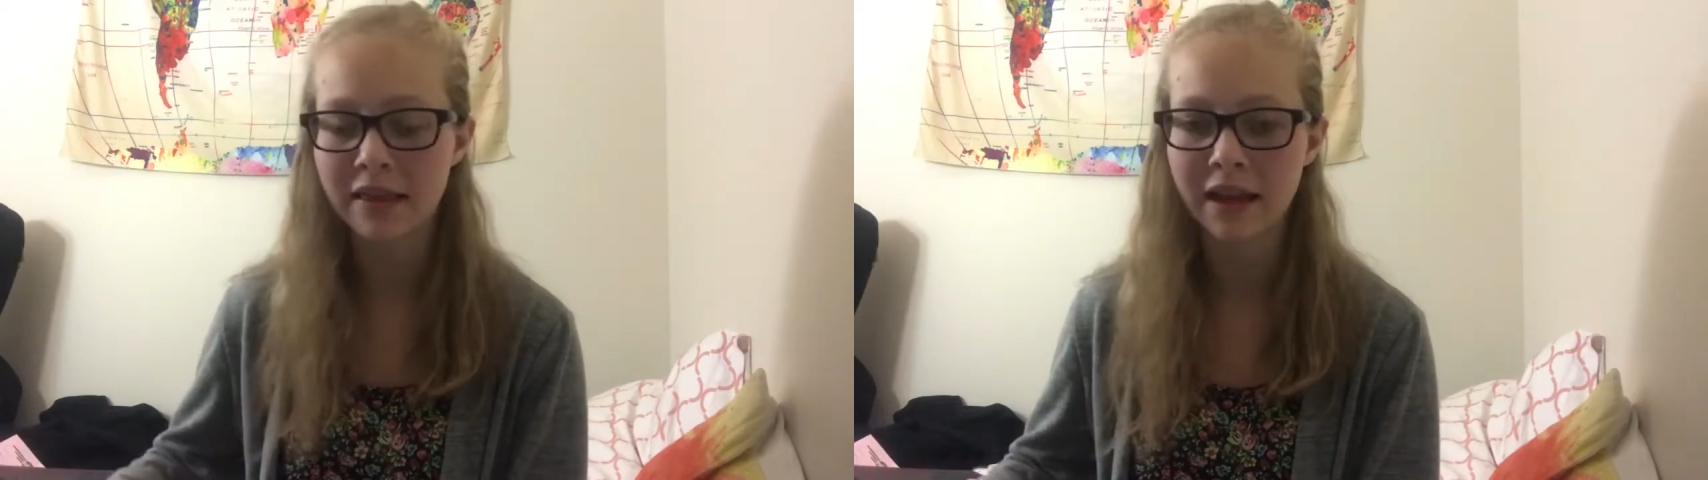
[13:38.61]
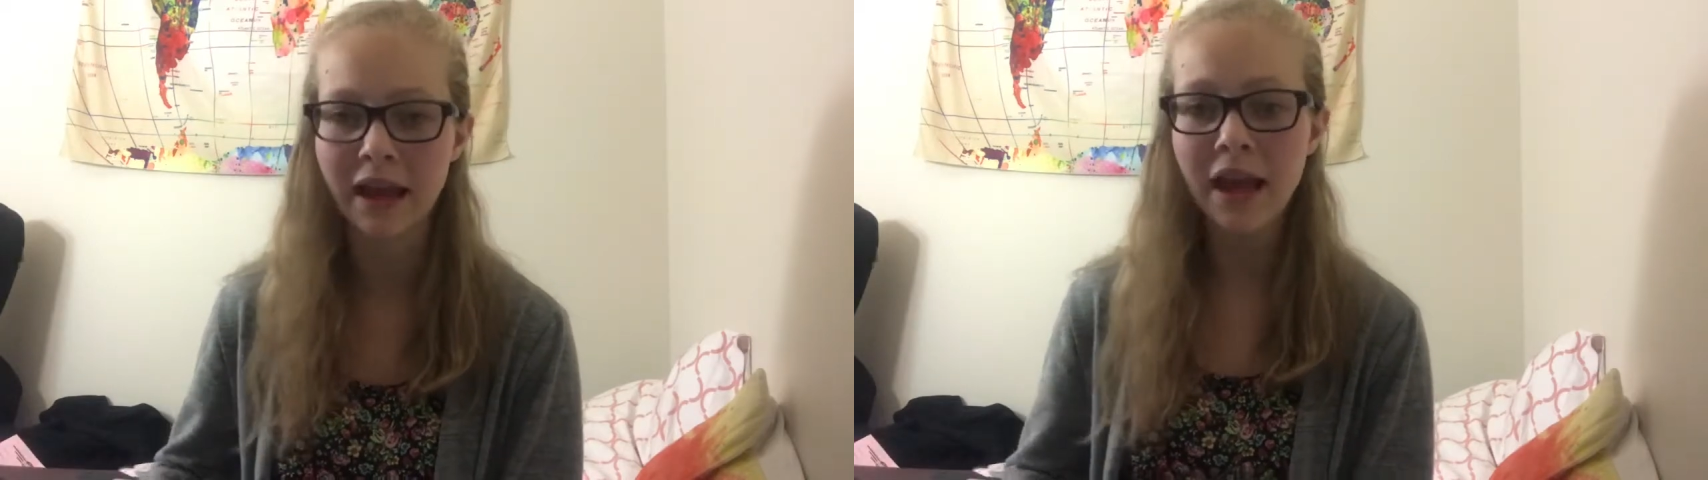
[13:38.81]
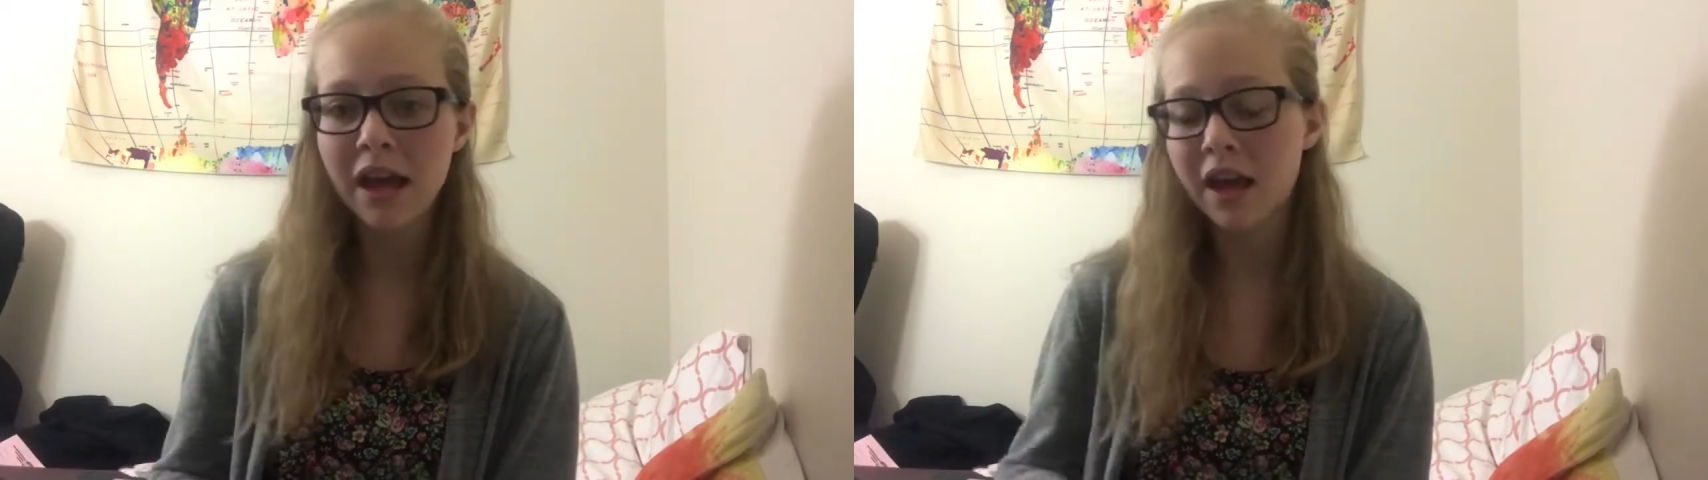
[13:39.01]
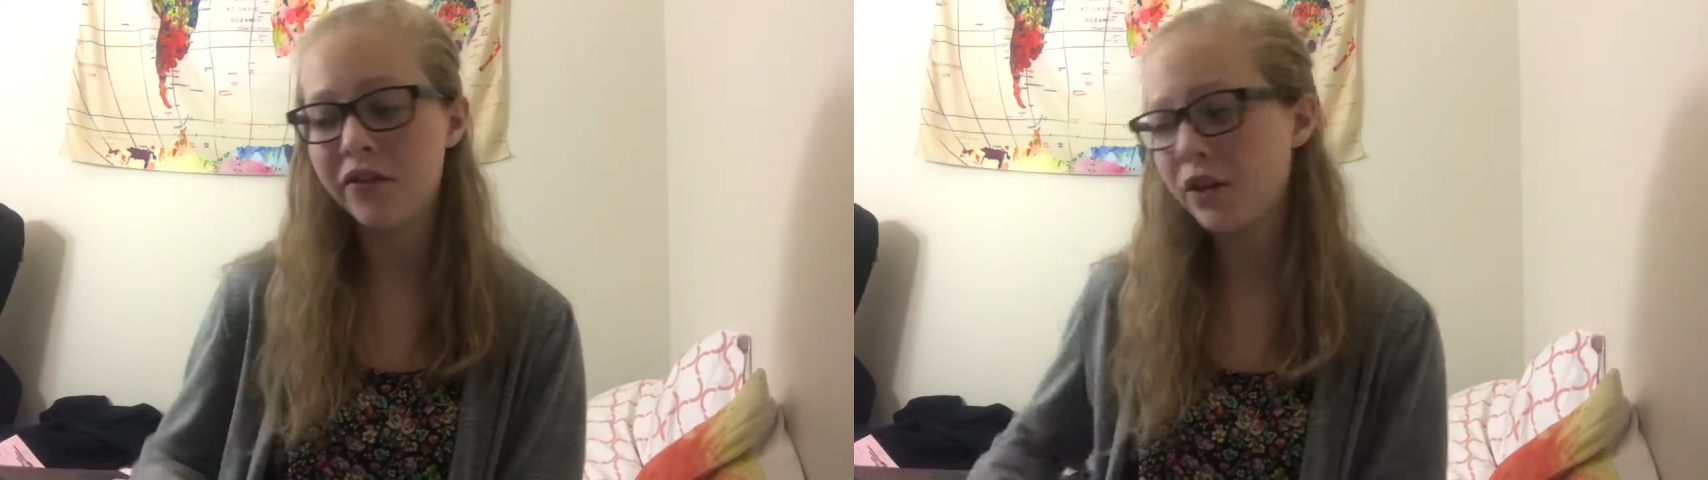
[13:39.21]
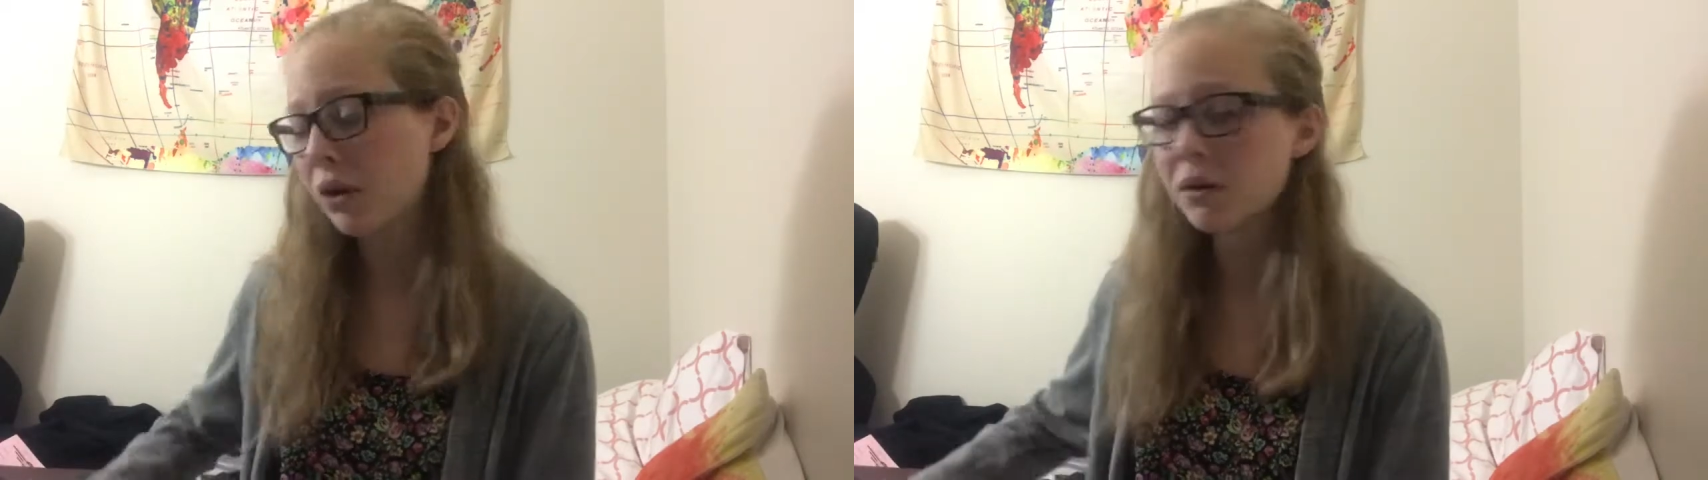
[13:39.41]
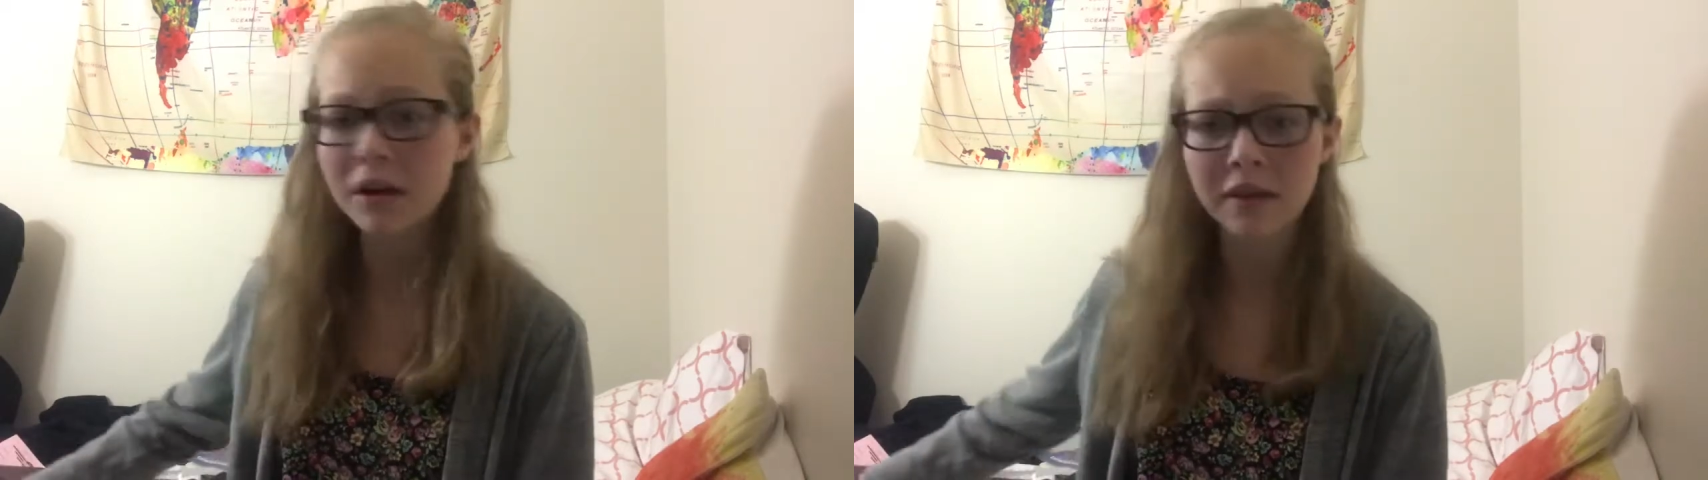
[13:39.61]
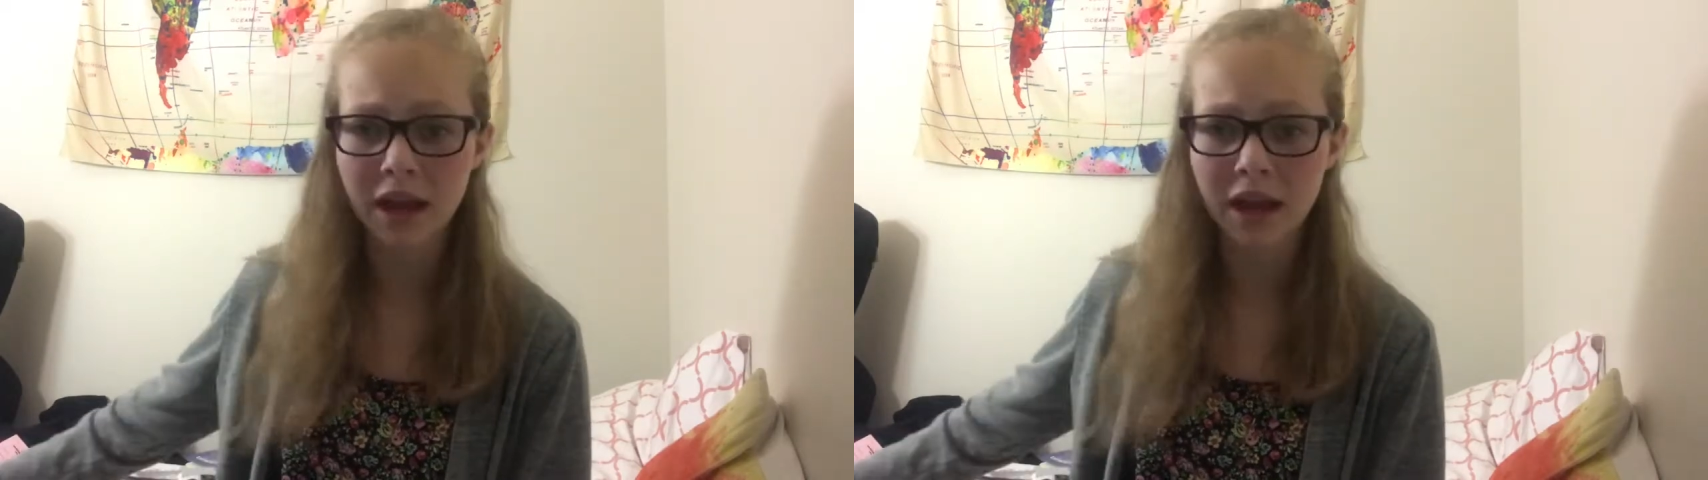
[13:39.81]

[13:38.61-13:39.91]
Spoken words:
Like, if you don't earn the